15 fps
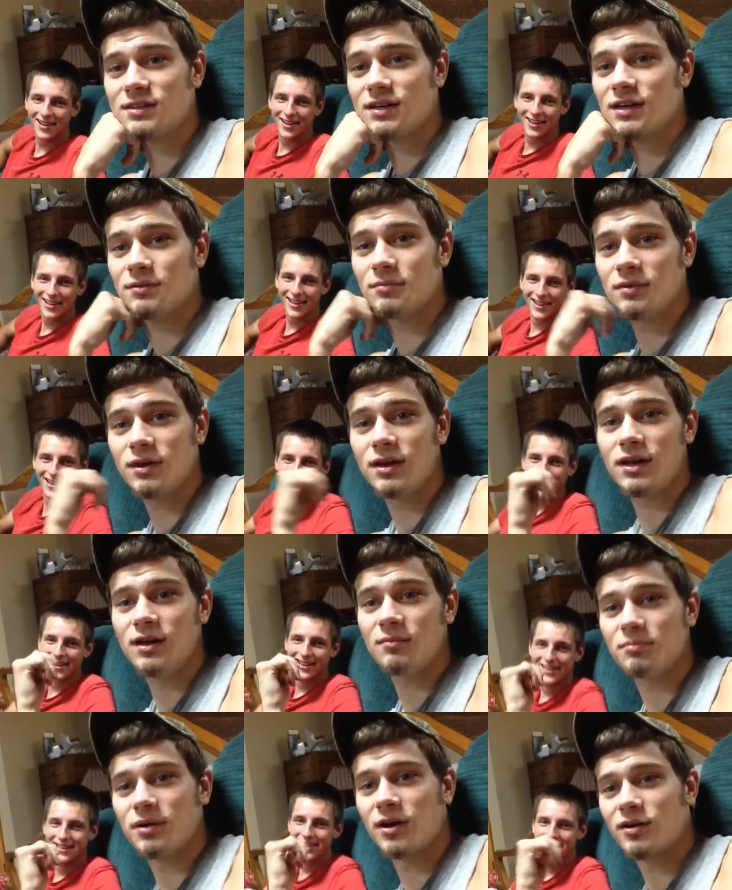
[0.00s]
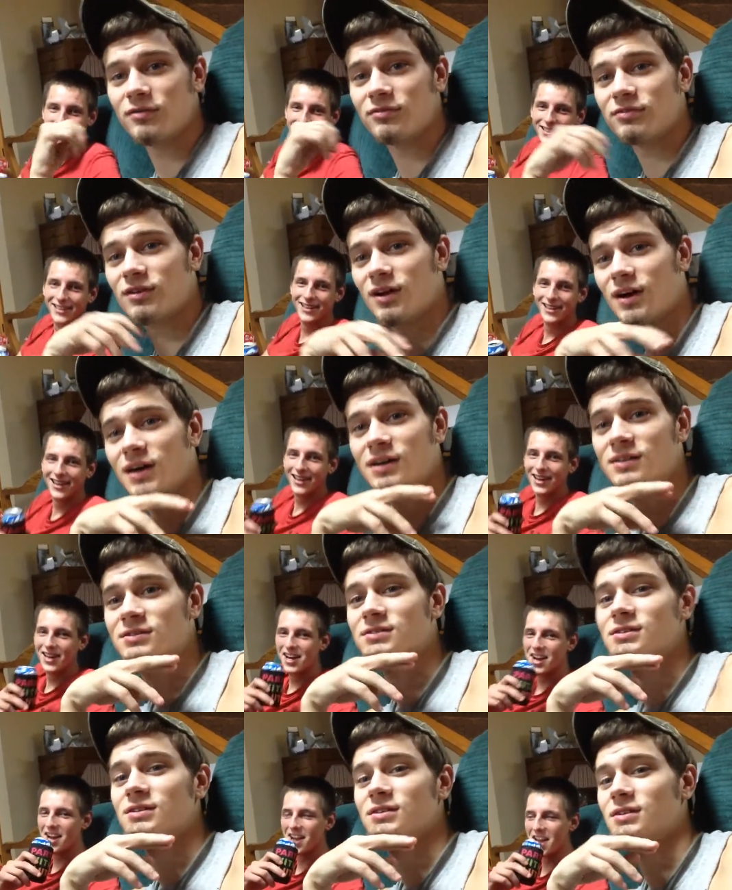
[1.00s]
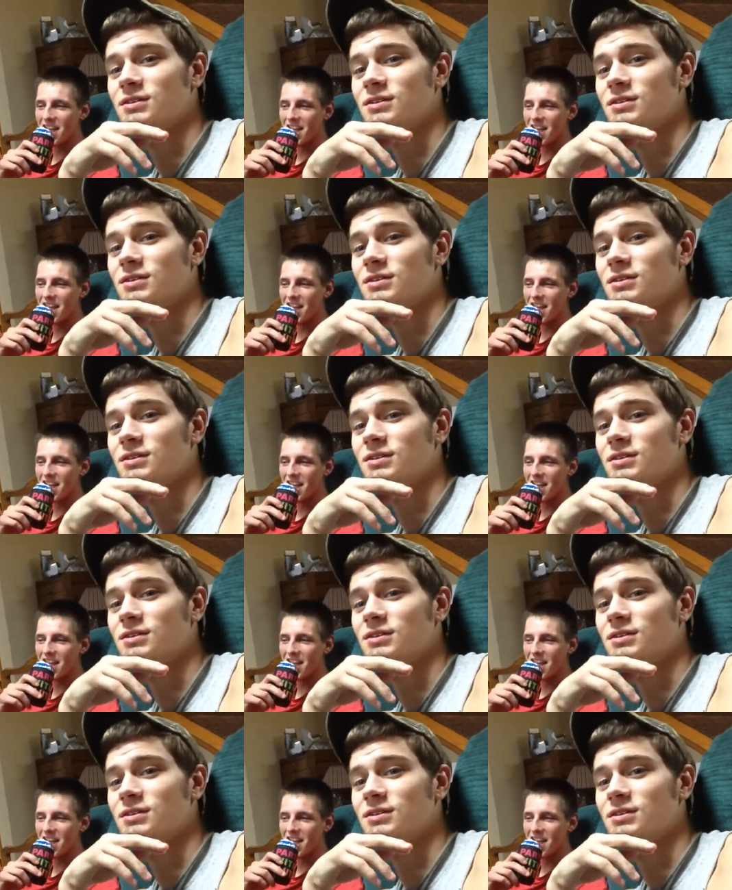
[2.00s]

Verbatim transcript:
Speaker 1: seen me eat butterflies.